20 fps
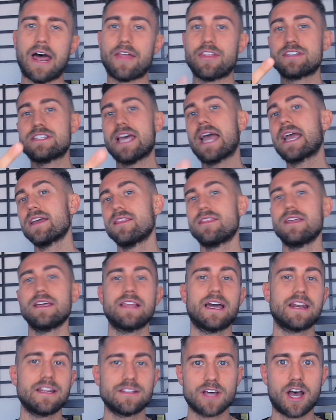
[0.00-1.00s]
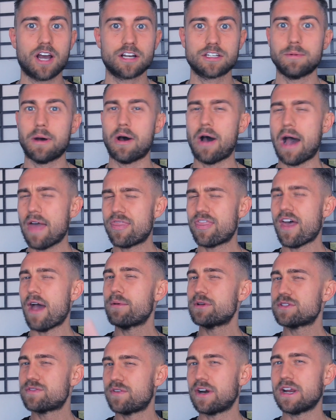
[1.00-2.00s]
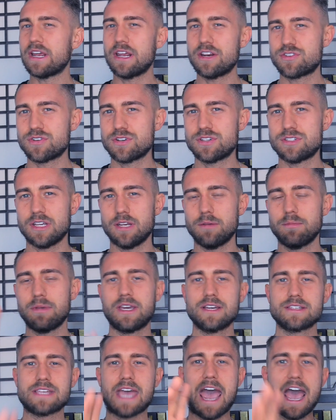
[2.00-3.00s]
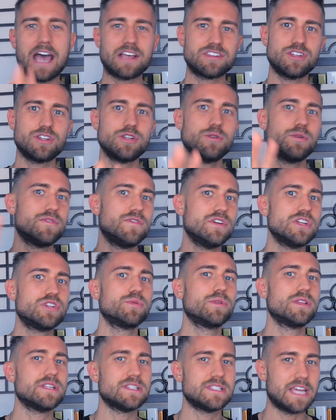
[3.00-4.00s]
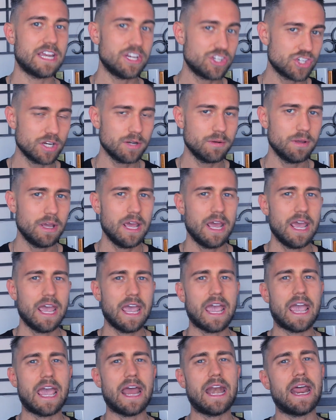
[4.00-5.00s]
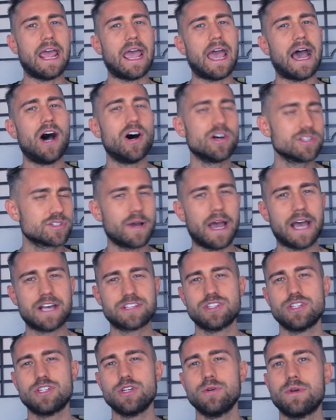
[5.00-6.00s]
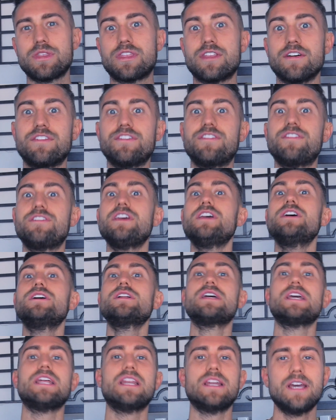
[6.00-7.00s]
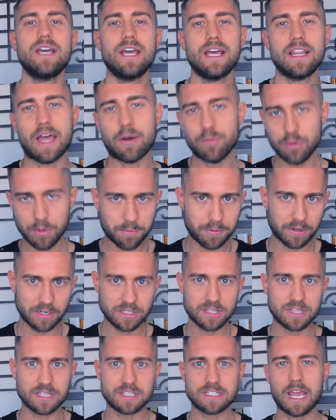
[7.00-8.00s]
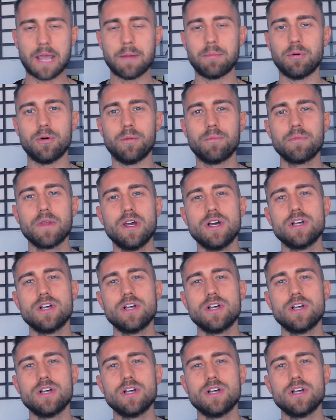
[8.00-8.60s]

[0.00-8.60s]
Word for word: Now, the second thing that he talked about I thought was very interesting because it has to do with visualization. And it also has to do with the feeling that we bring to the table.